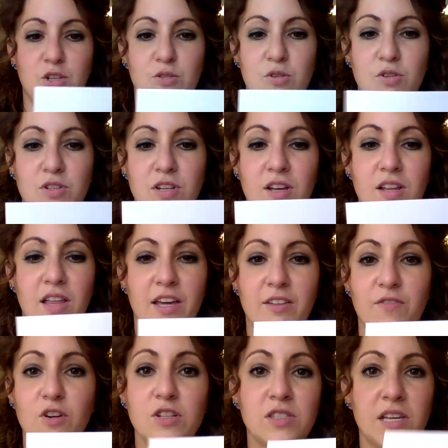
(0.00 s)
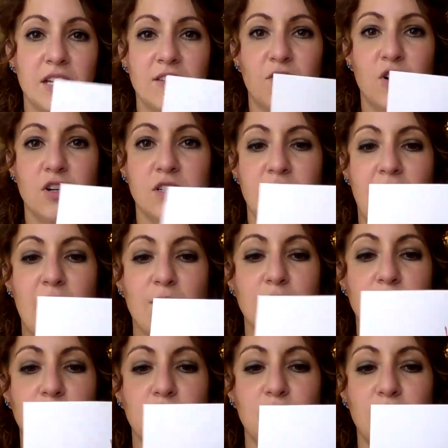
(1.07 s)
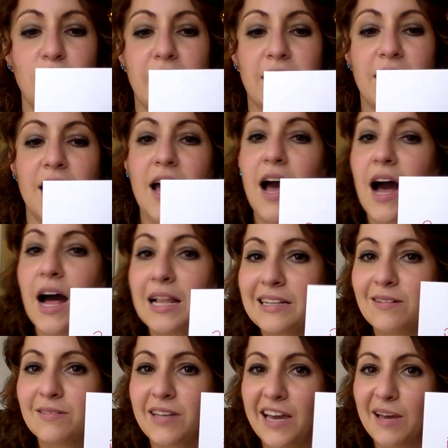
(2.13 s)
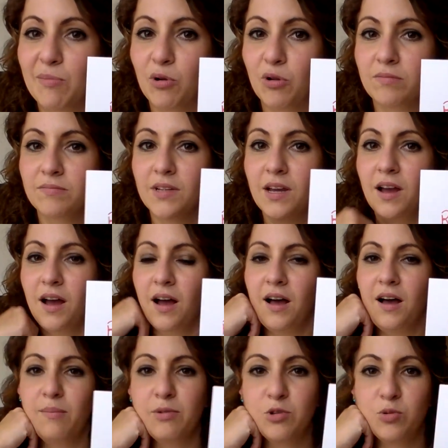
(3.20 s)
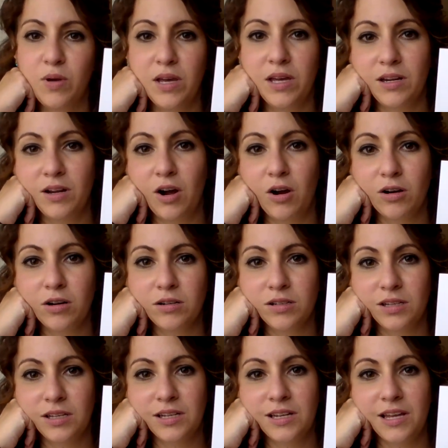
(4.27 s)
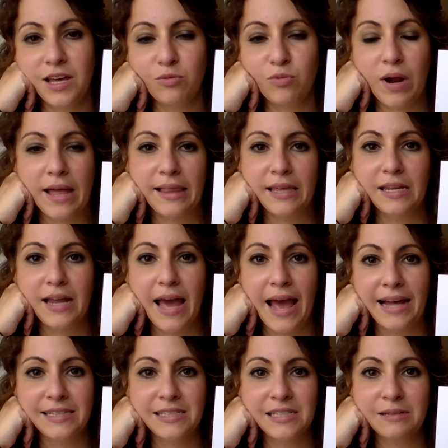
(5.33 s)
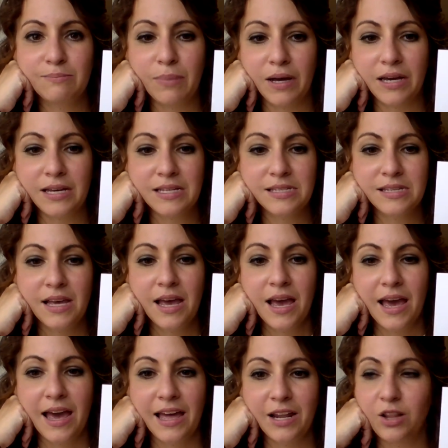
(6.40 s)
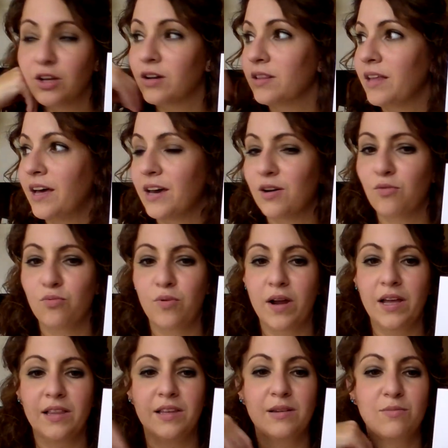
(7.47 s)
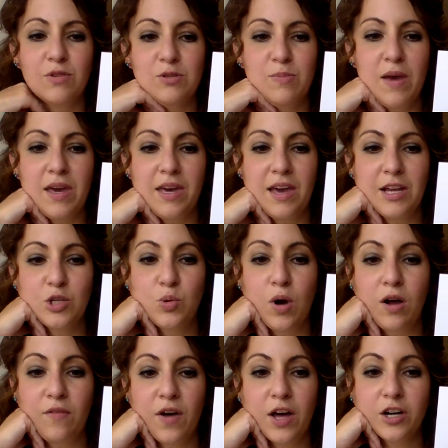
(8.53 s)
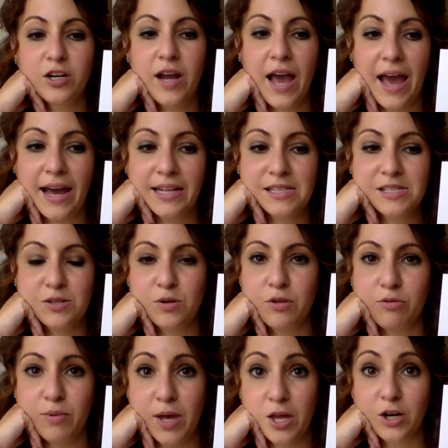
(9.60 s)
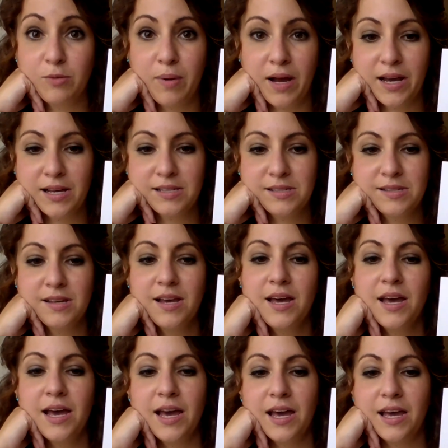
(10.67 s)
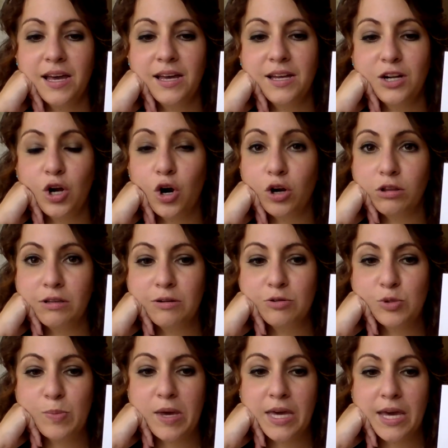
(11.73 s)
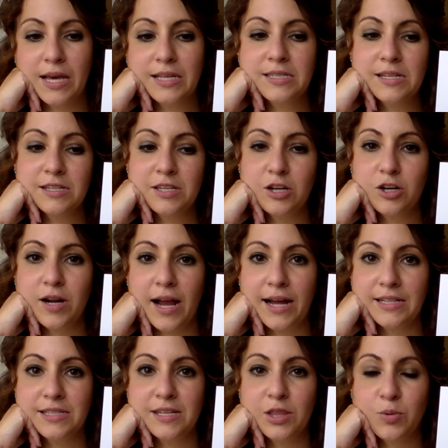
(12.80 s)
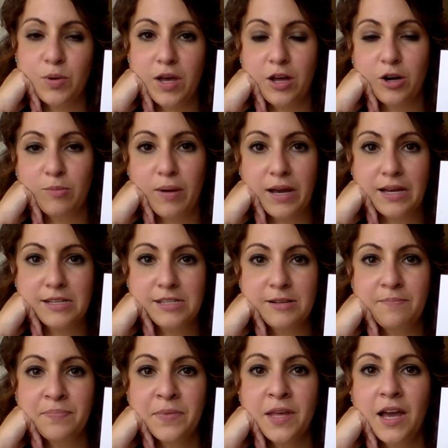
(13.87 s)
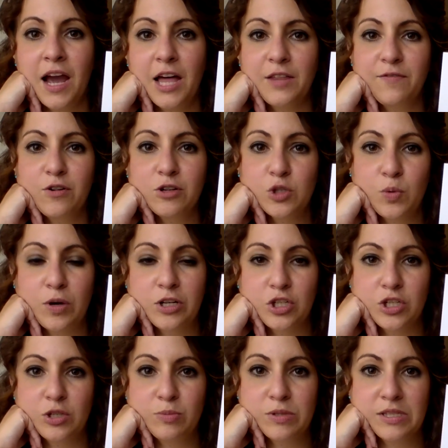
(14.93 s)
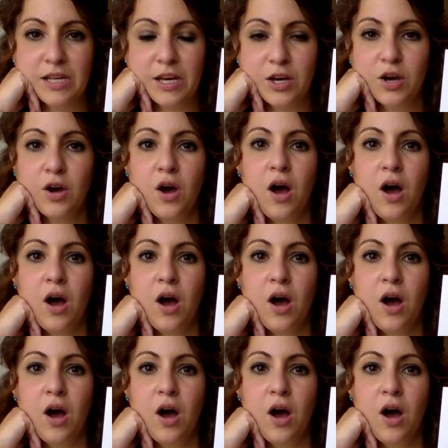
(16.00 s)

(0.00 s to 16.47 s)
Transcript: you're supposed to, first thing first, I would do like a little table between Artlyn and Raylan, hats and bikes. And it looked like Raylan was making 1,200 hats or 300 bikes, and Artlyn was making 600 hats and 300 bikes. And the first question was like,